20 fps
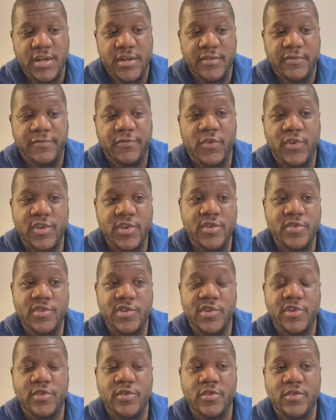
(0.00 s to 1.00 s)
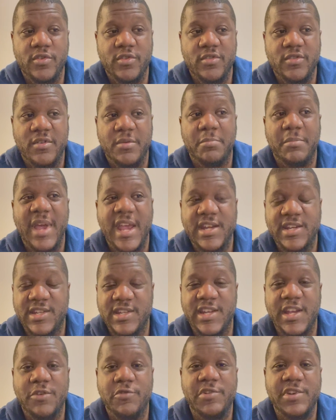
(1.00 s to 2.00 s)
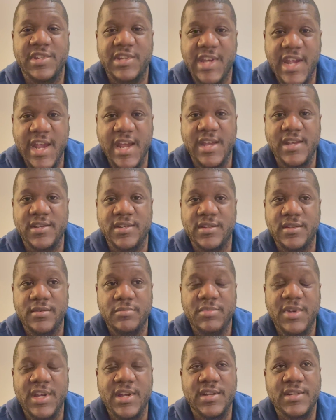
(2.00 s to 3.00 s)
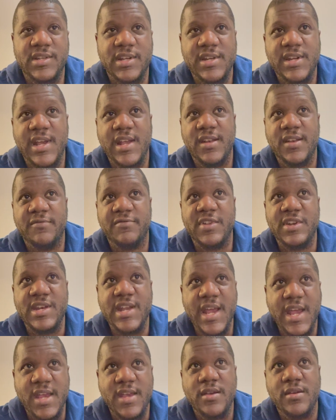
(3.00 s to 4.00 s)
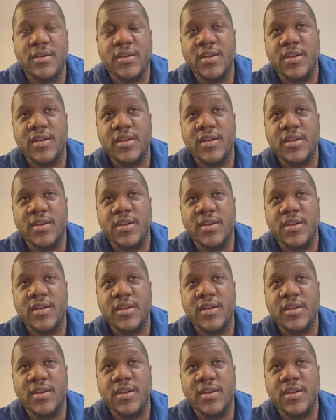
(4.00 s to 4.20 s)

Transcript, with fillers: for you to make serious gains because at the end of the day,